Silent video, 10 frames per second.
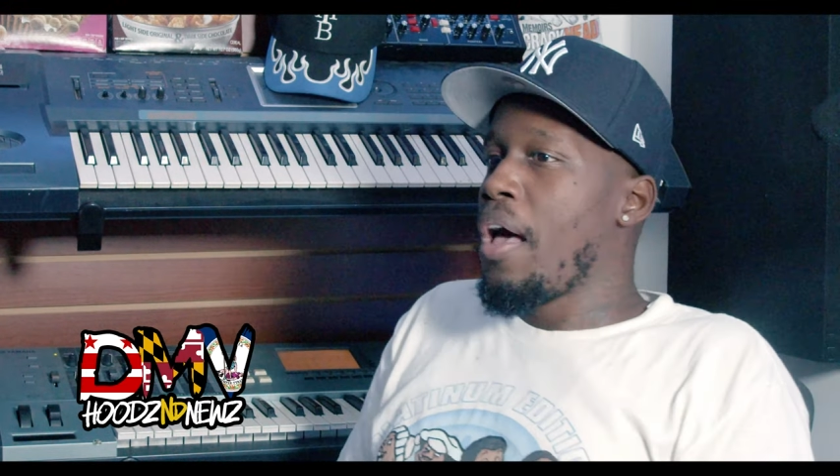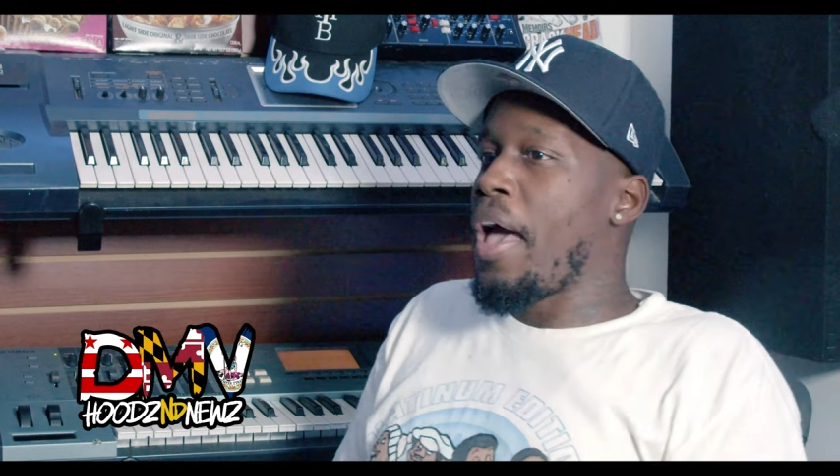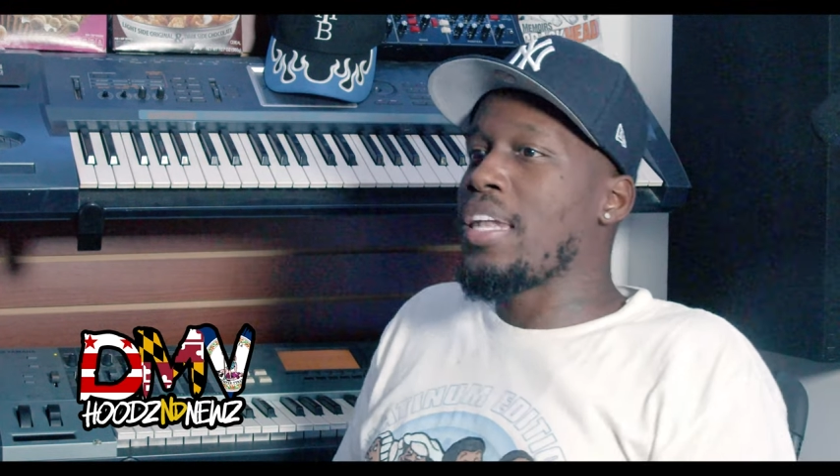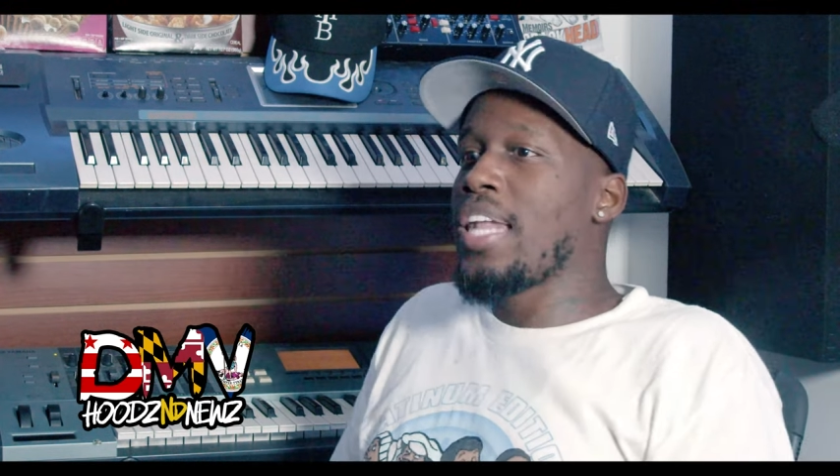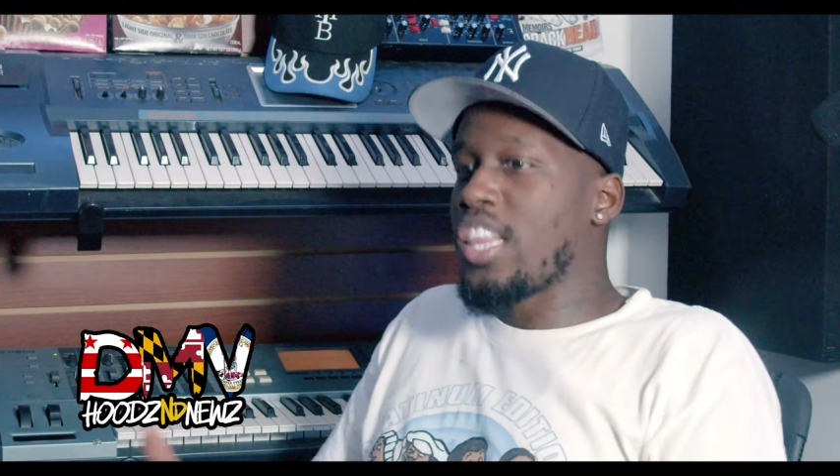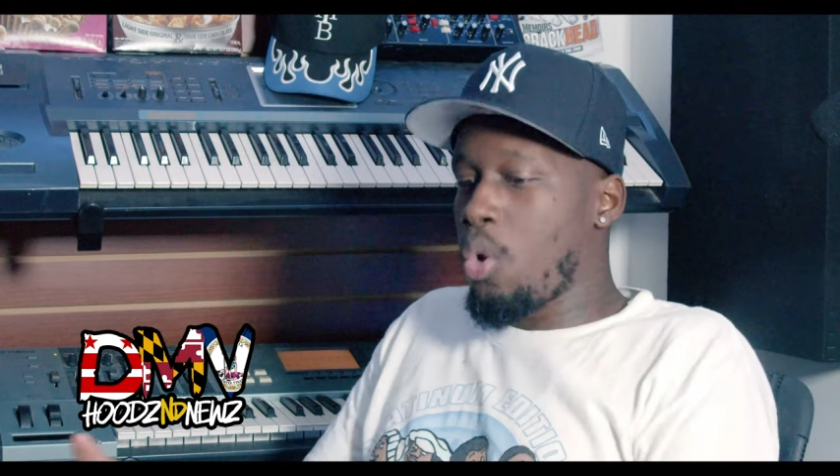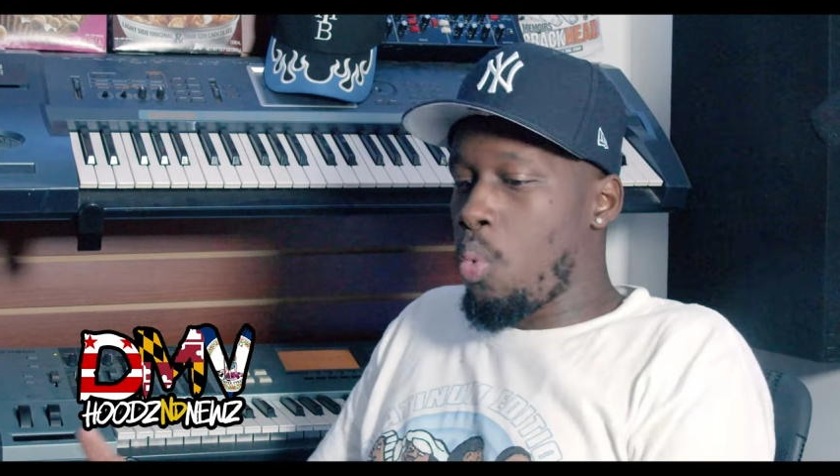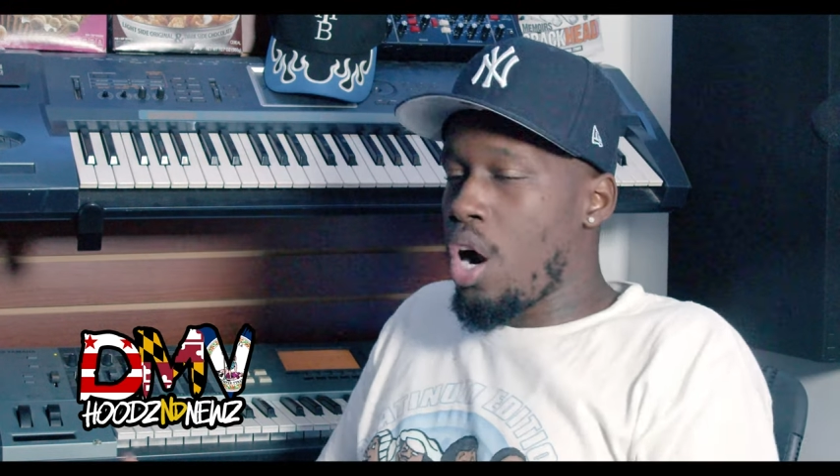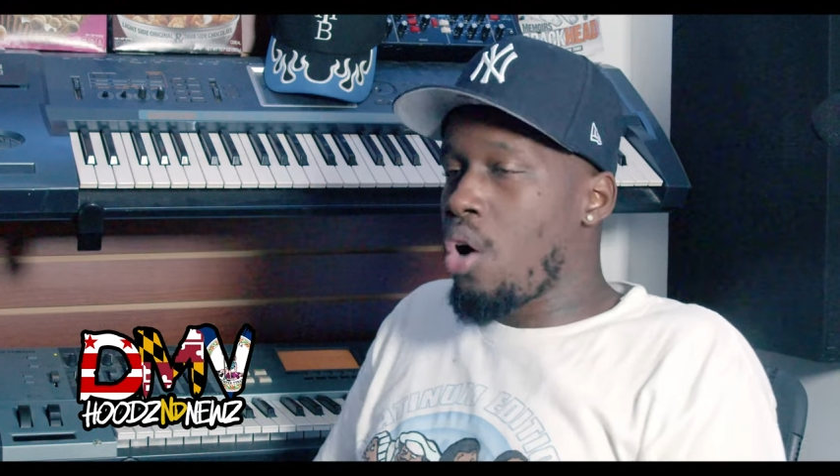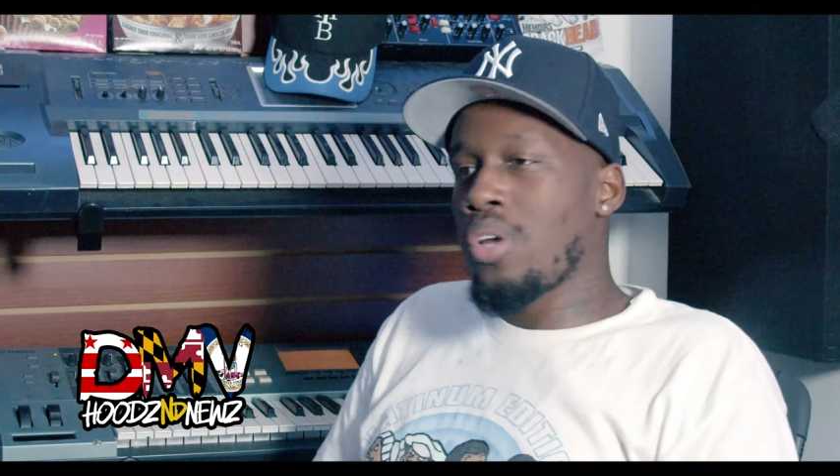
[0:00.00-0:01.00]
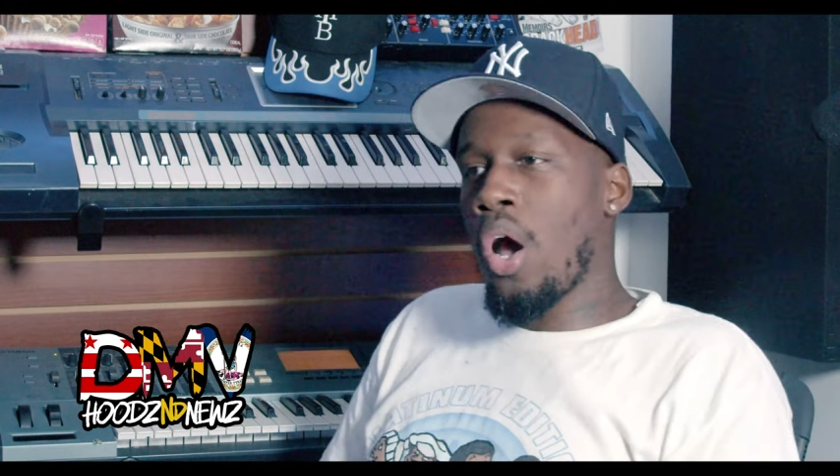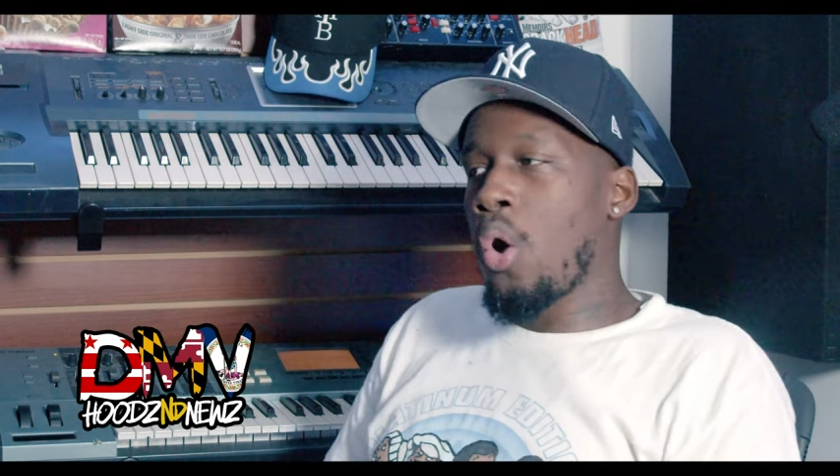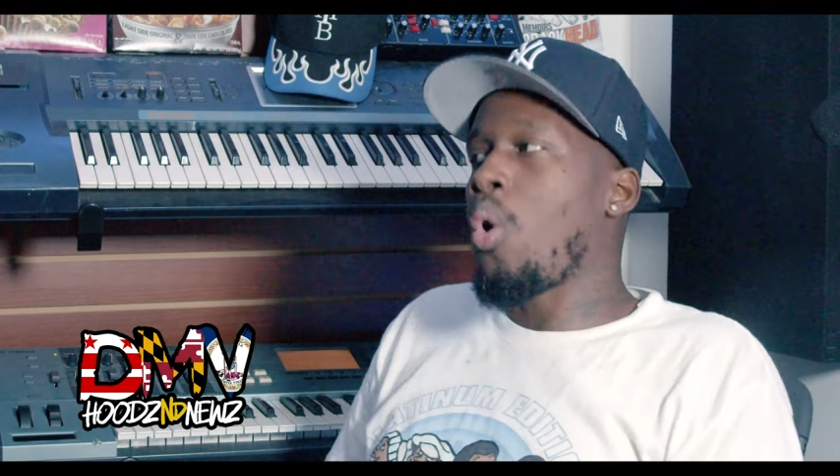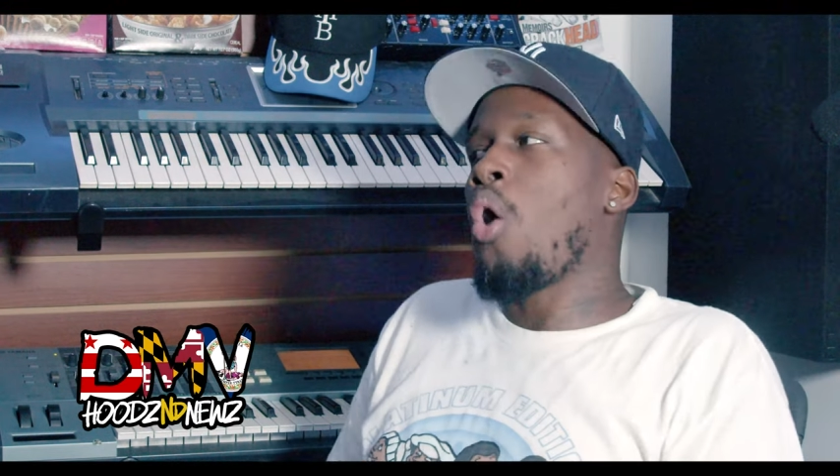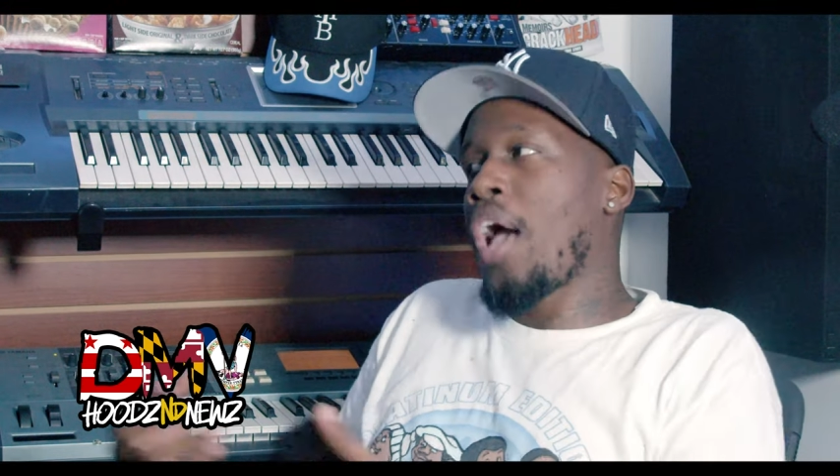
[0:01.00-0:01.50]
and let the world
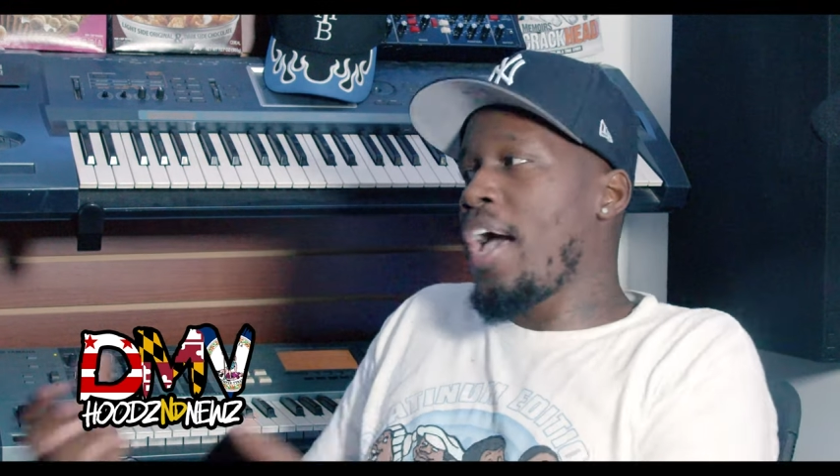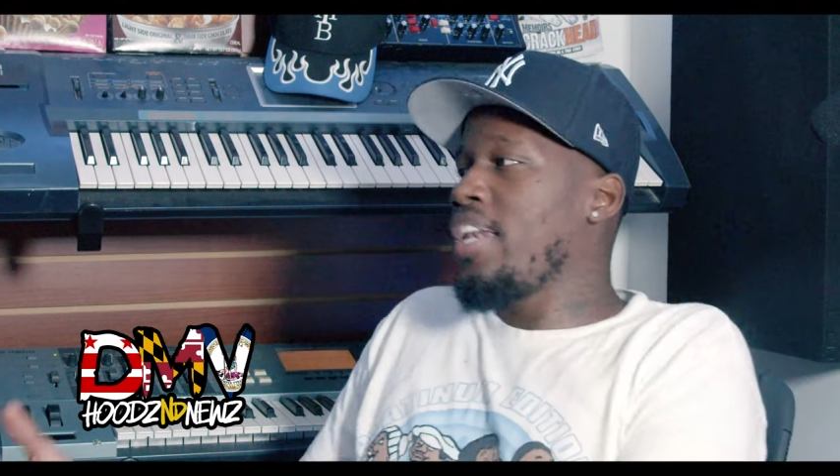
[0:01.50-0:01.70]
know, okay,